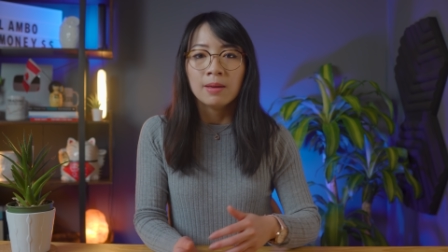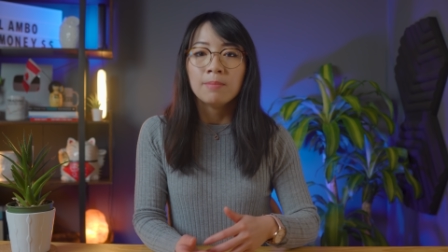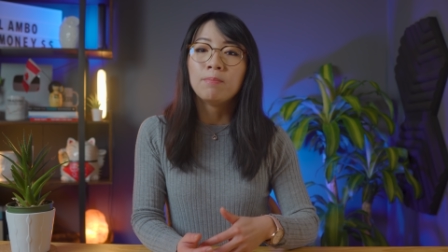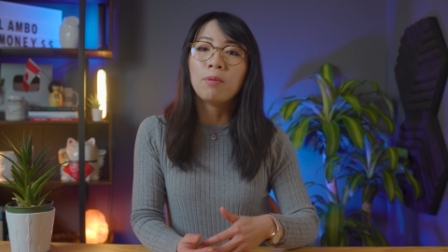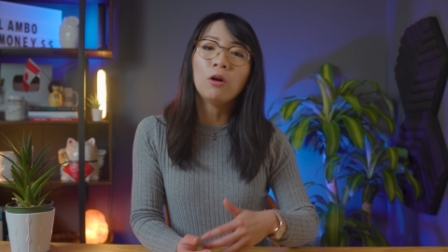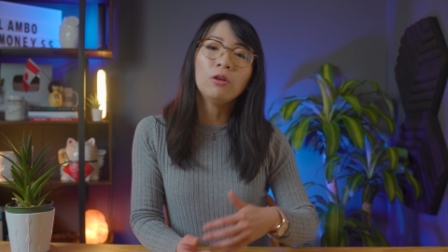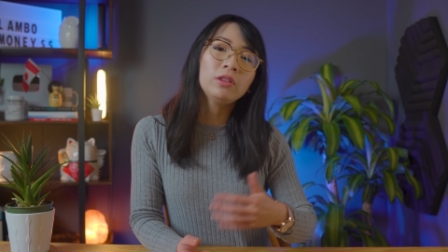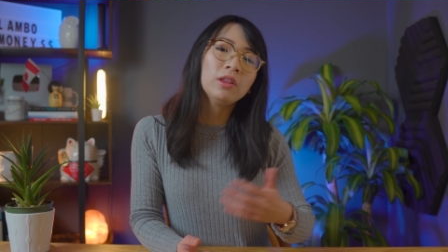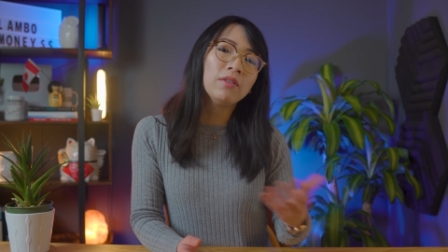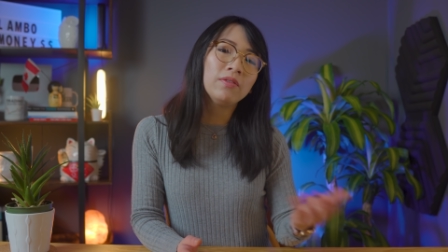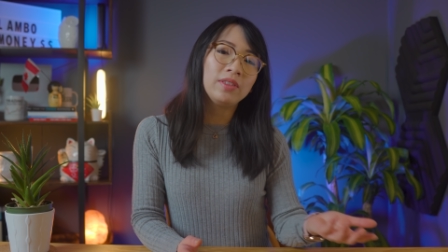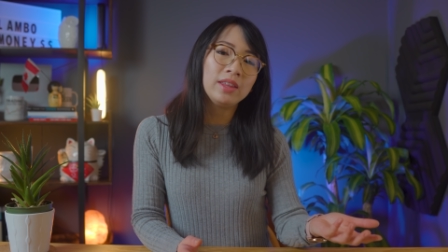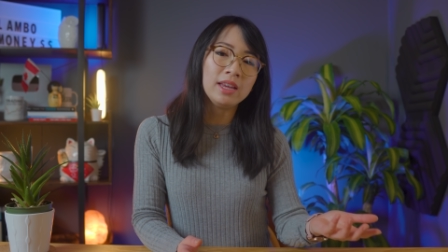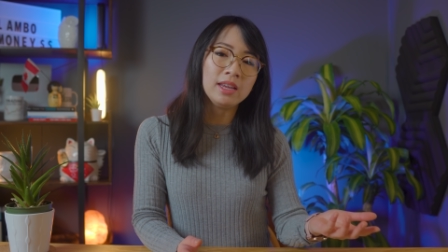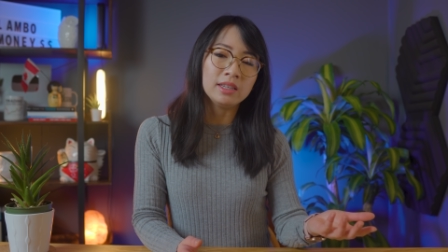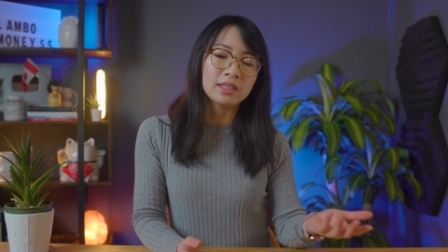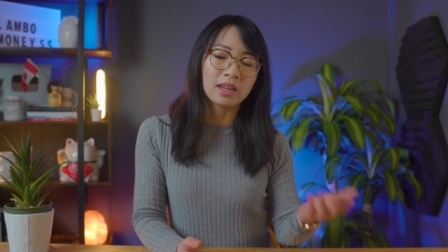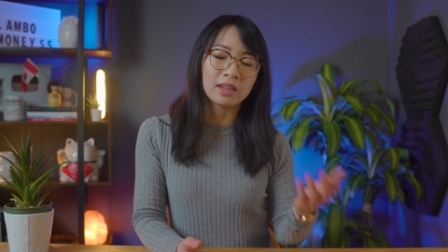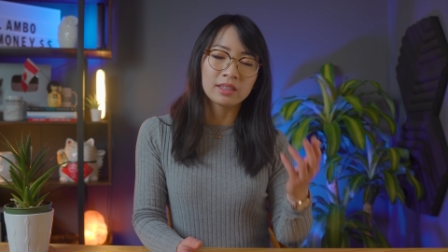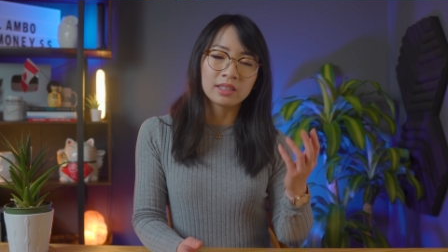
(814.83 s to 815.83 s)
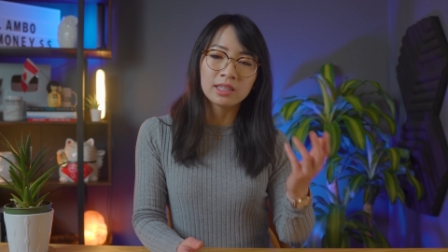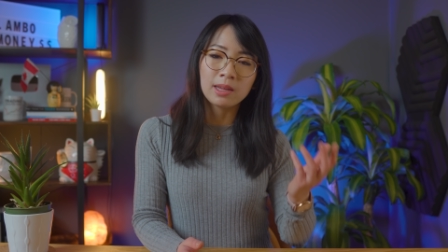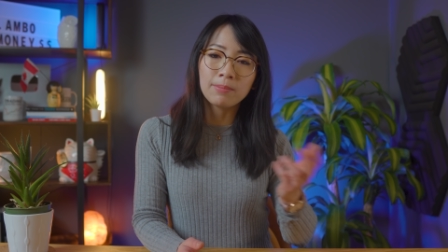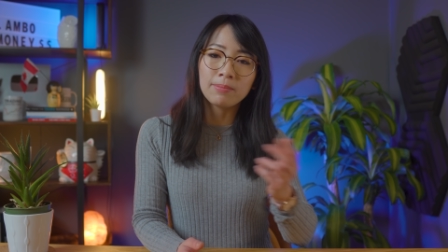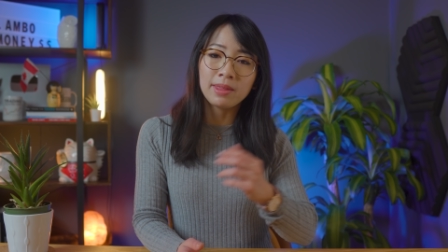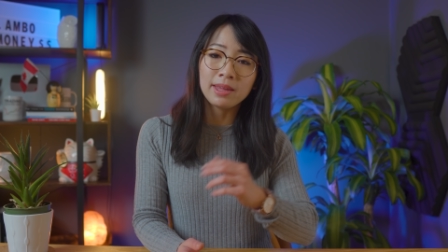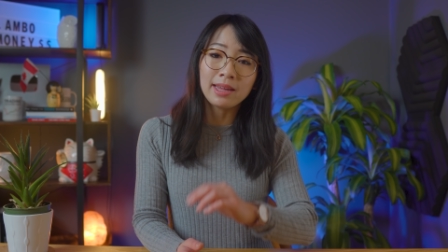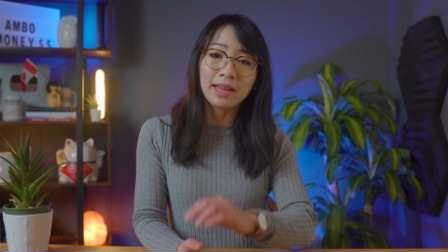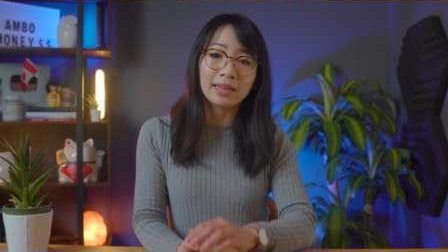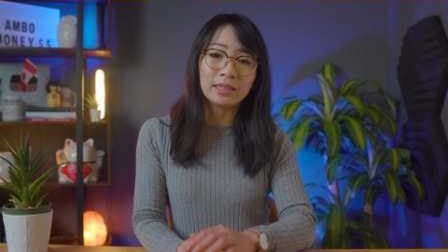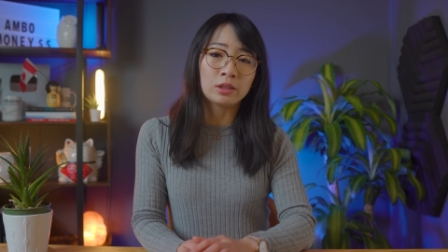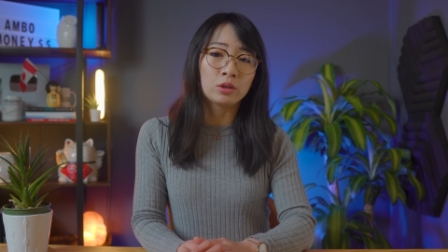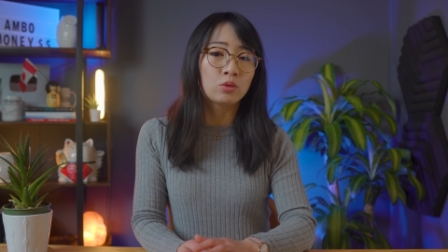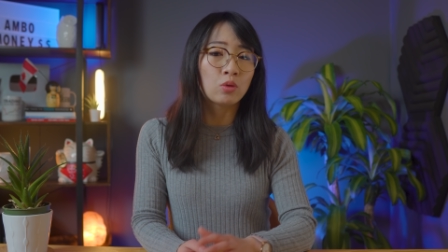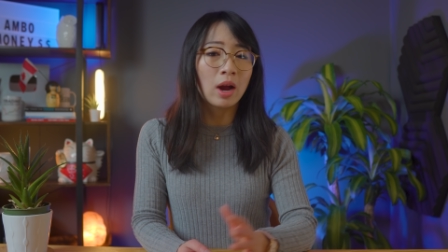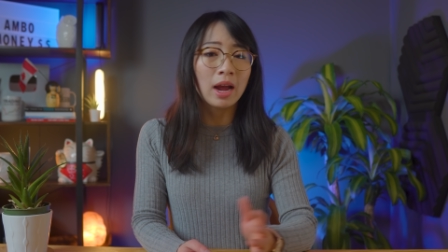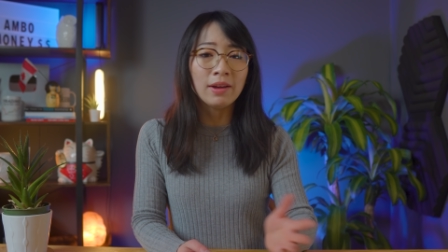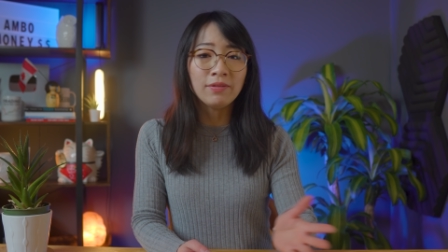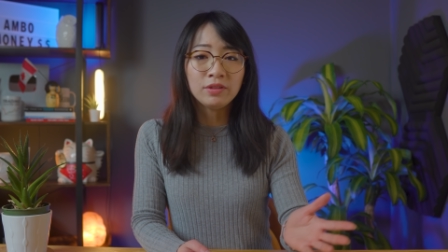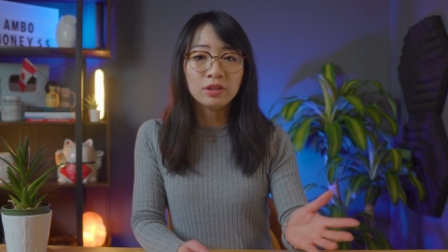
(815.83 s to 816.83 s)
Both of these are something I
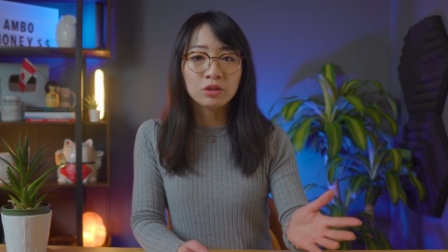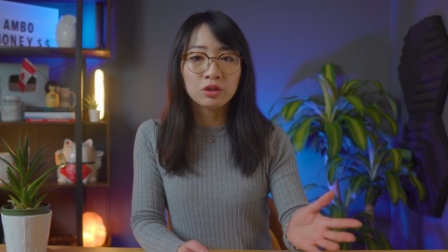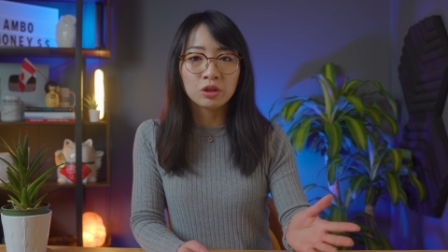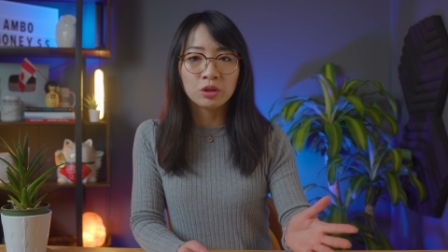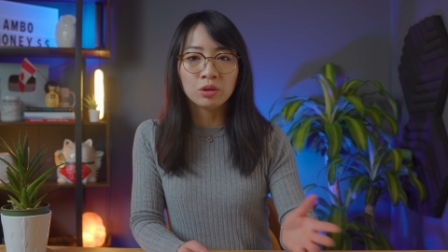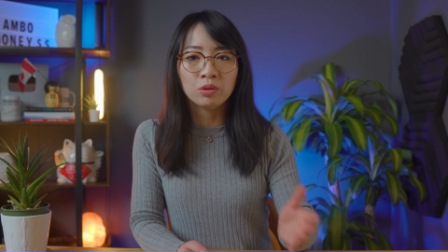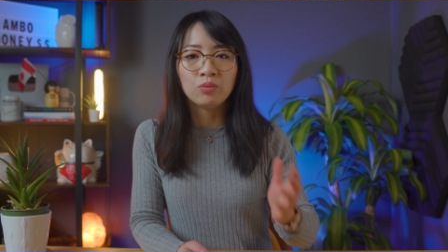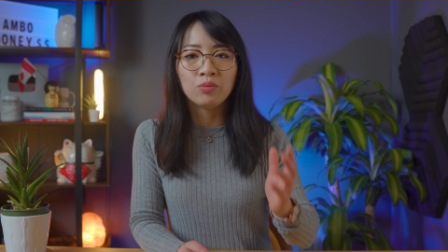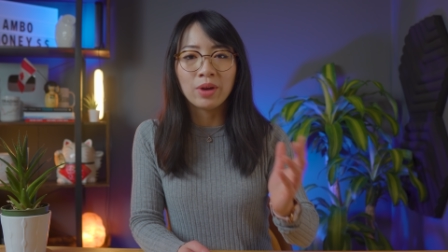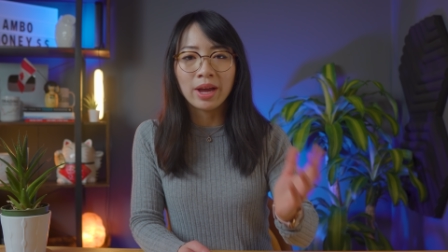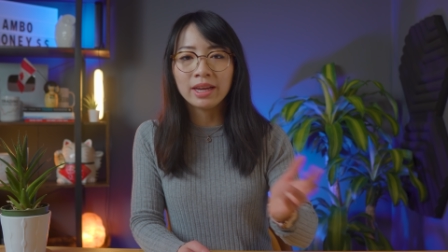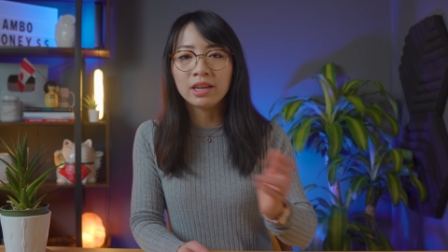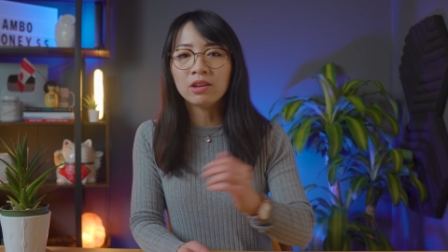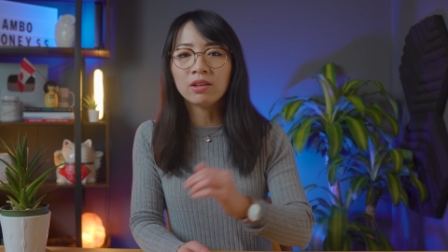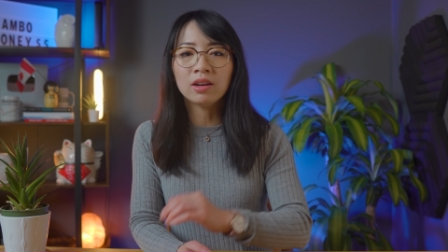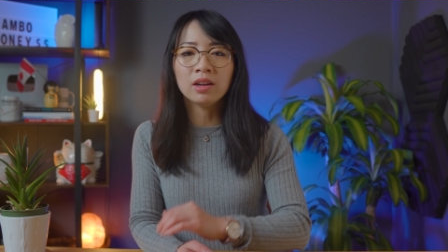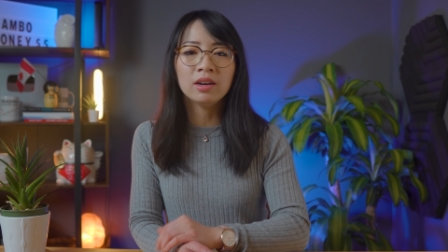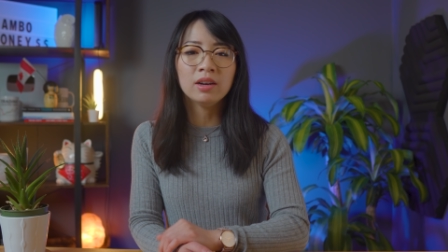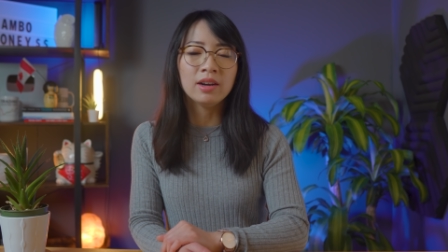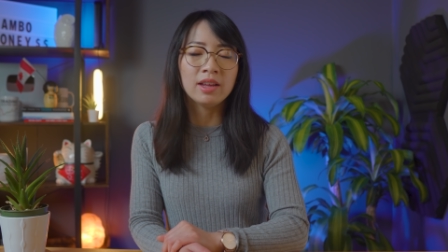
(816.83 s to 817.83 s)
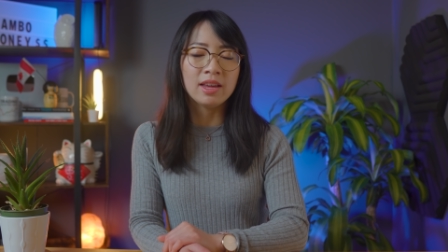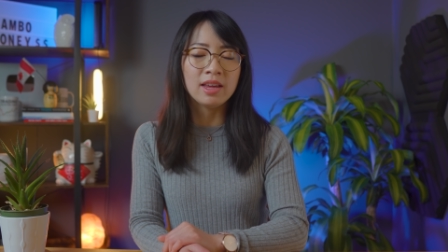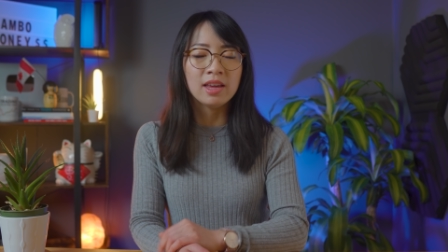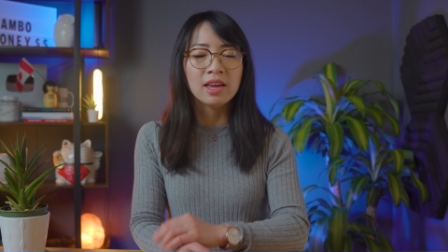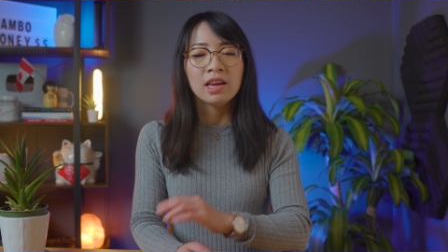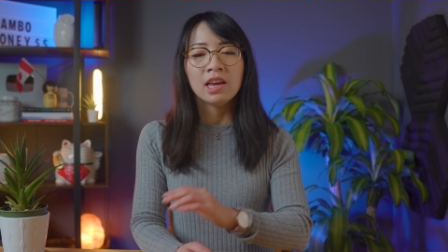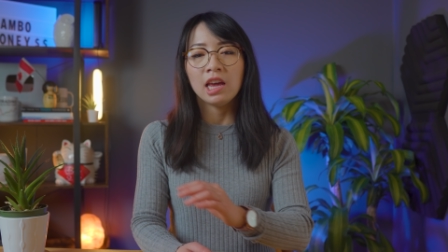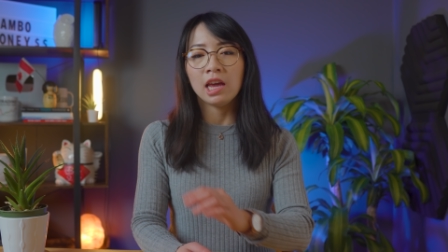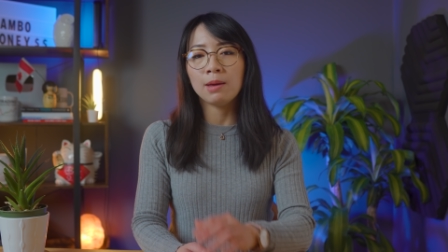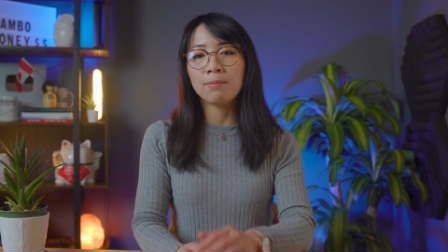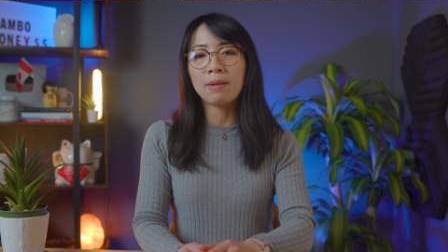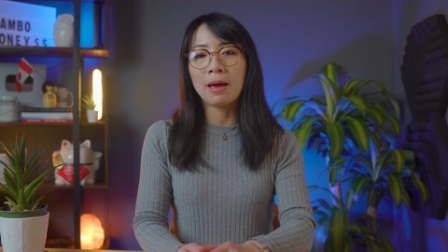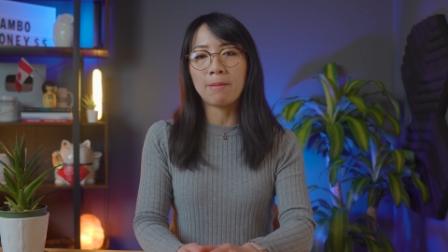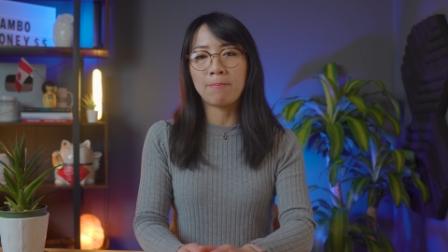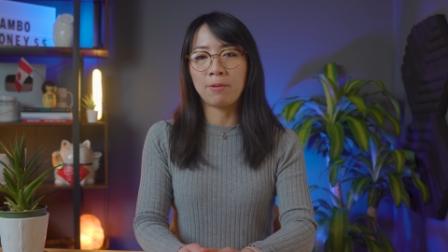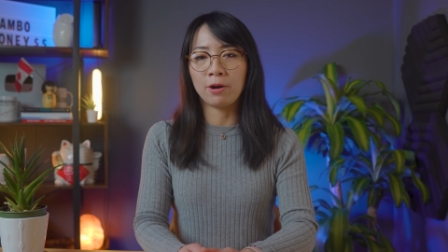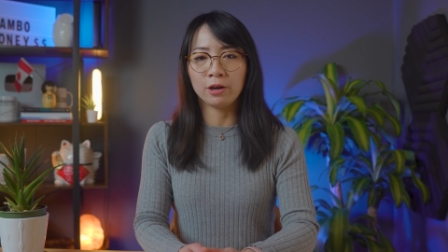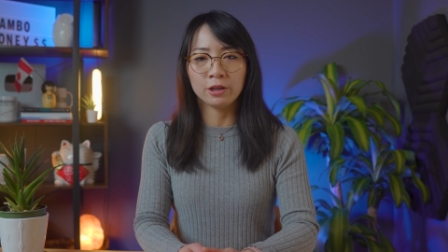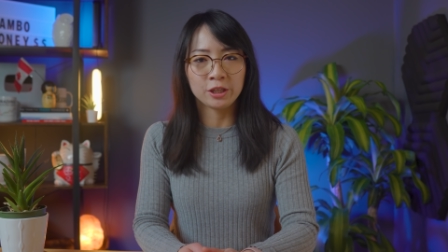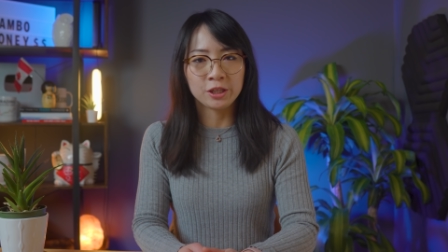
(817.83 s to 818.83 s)
strive to do regularly in my
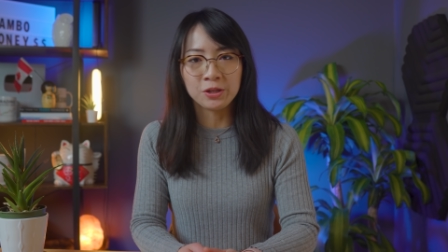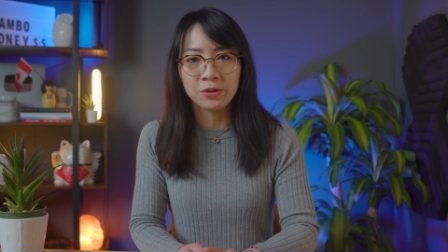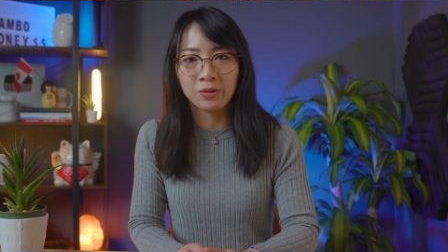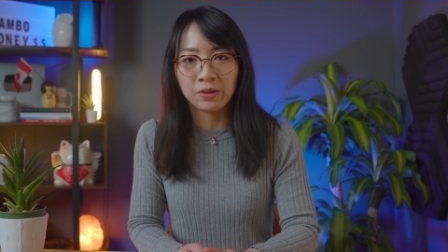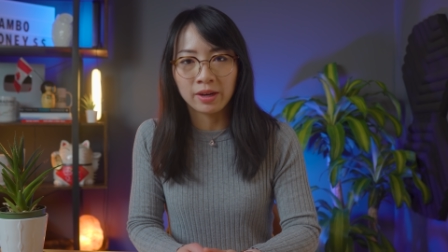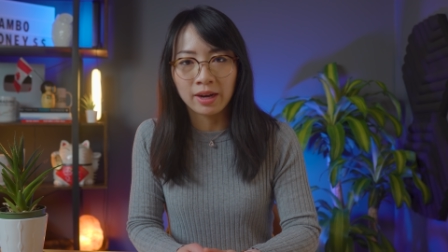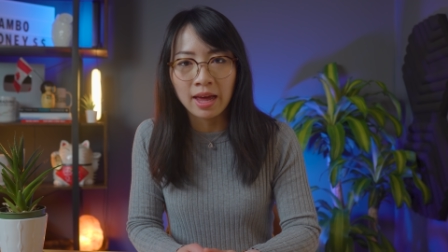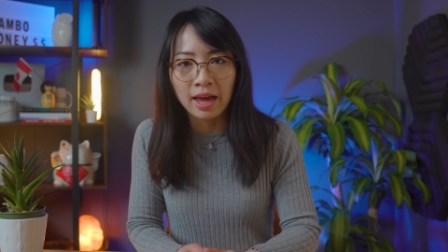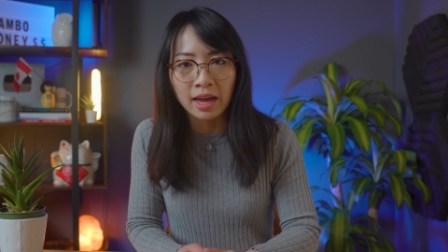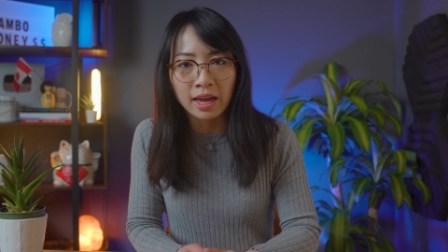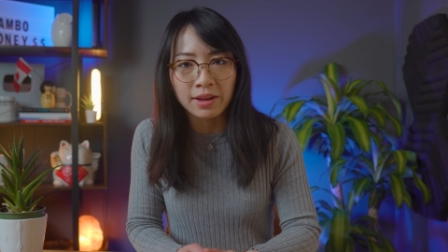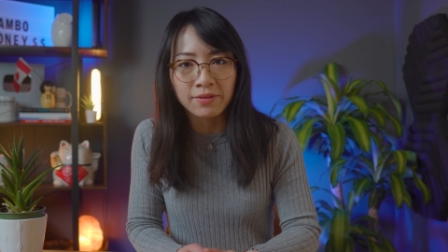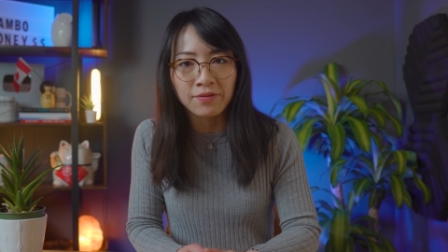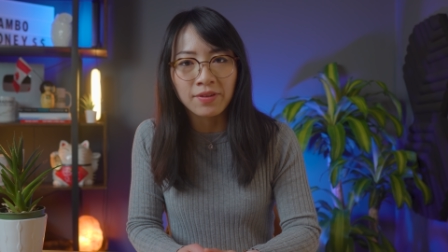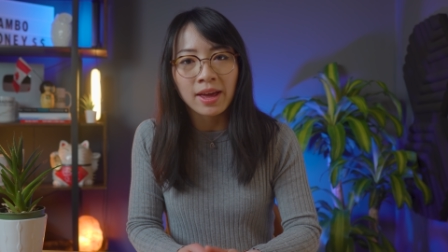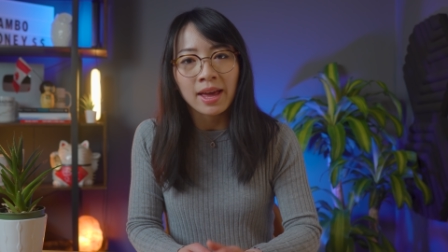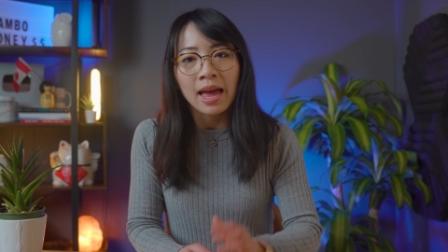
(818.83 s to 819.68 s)
personal life,